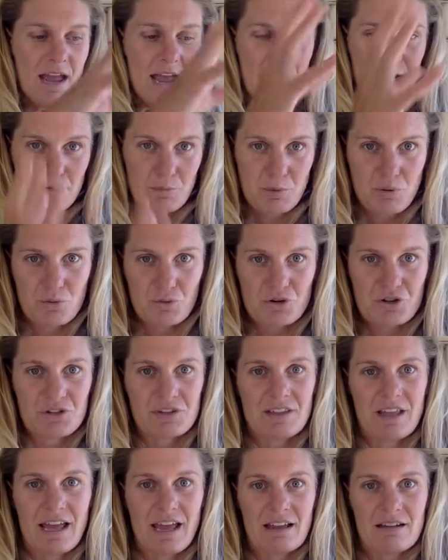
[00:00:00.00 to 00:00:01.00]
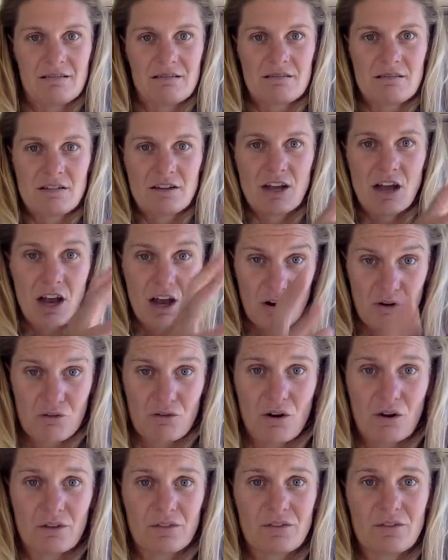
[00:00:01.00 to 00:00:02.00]
and apportion that
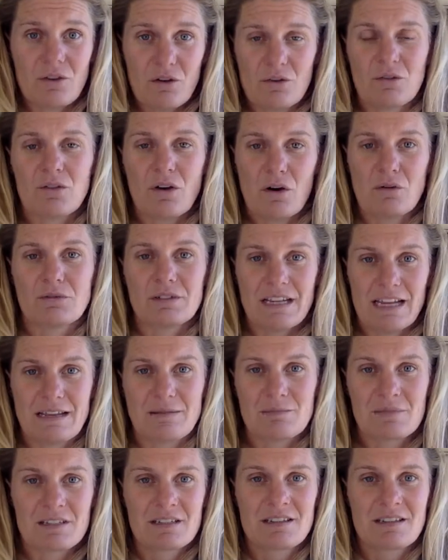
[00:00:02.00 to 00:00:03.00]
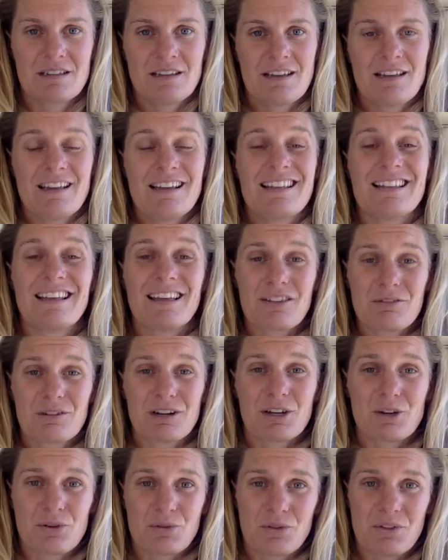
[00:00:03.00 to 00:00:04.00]
across those whole teams. The other
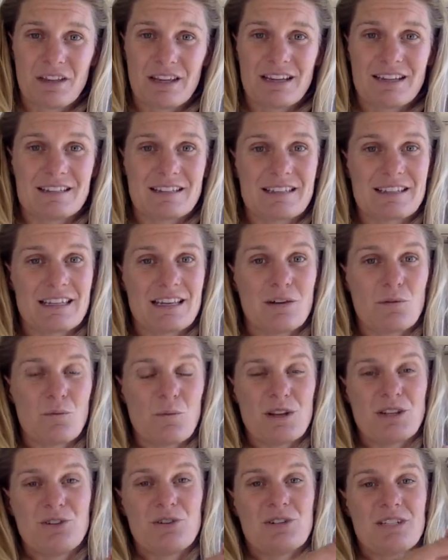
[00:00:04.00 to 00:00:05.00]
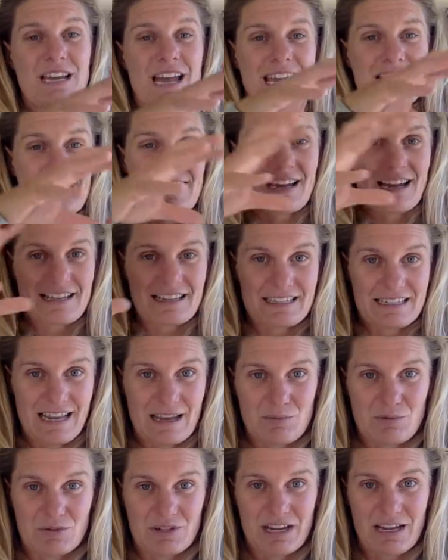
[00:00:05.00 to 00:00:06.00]
really cool thing is that when you take a
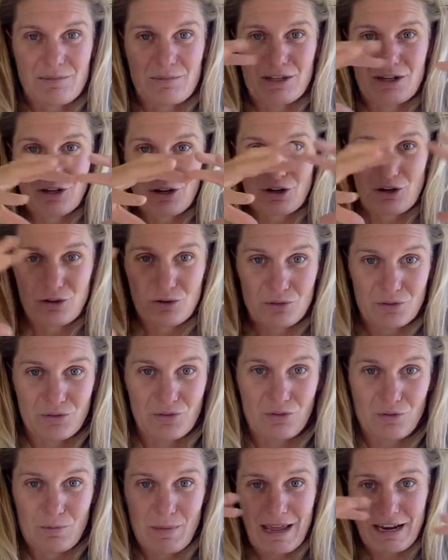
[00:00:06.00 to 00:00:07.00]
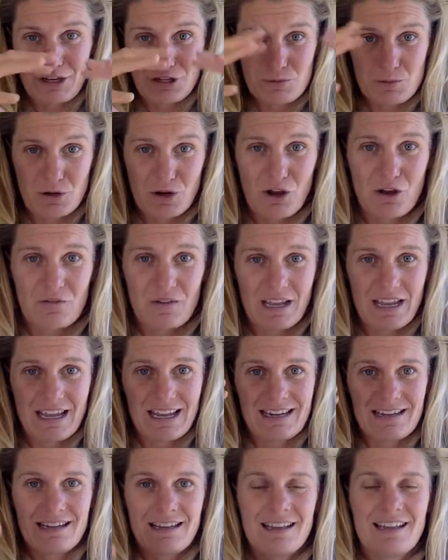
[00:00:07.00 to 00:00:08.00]
stable team that includes your management
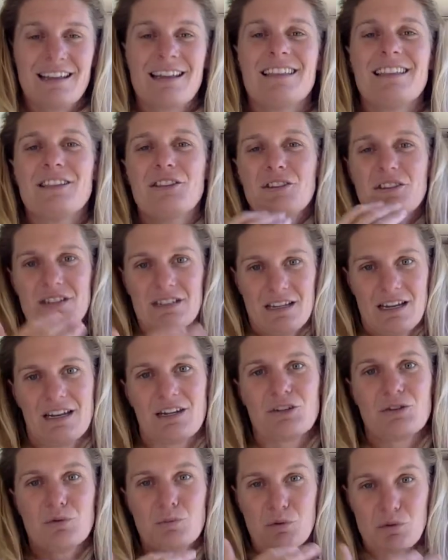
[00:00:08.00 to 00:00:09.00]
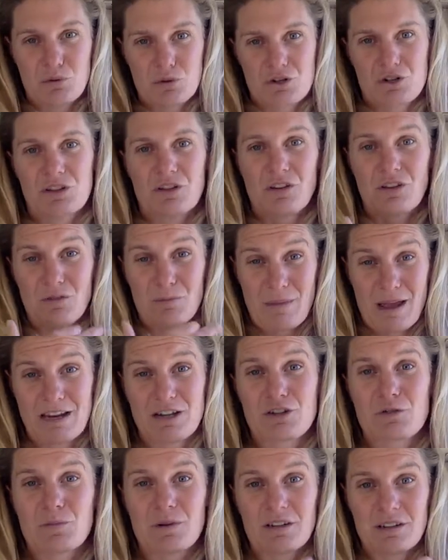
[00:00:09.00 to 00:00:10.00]
overhead, then you're starting to apportion those
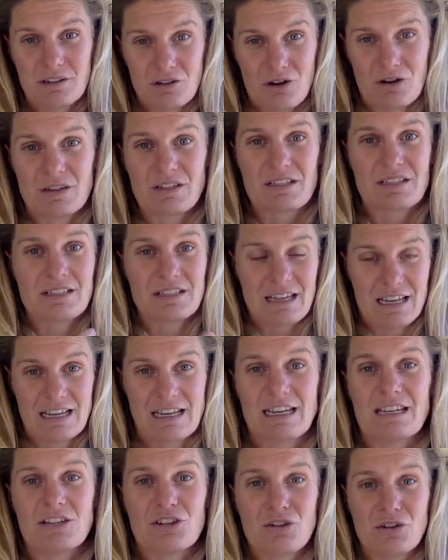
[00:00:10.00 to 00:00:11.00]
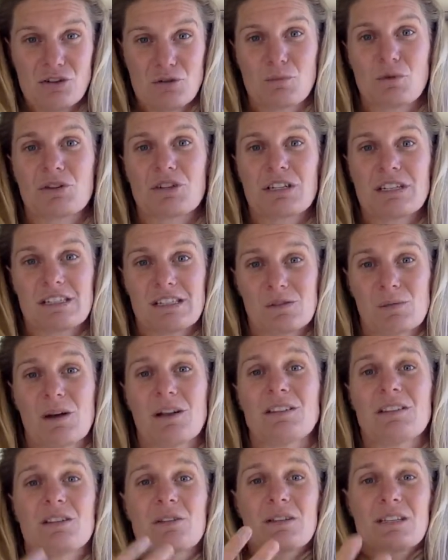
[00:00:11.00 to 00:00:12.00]
management costs into your projects as well.
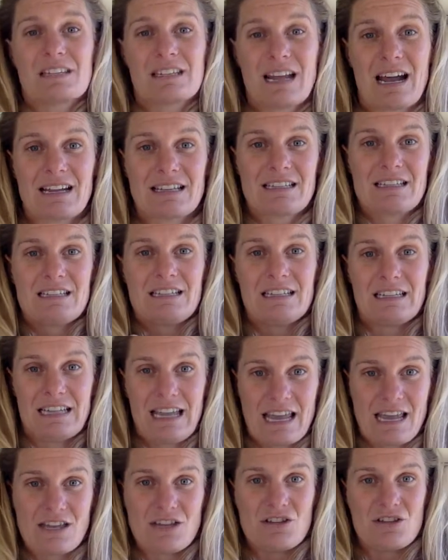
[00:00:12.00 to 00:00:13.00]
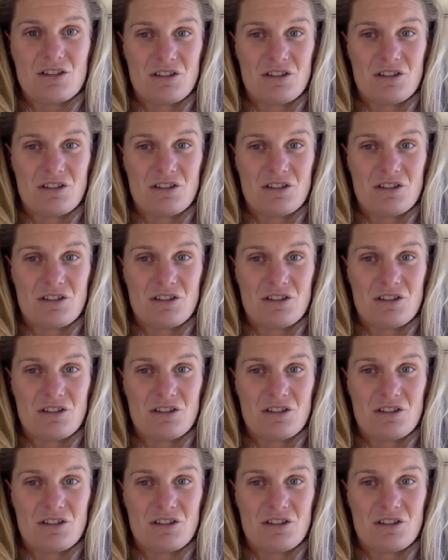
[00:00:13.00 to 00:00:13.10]
And so it starts to get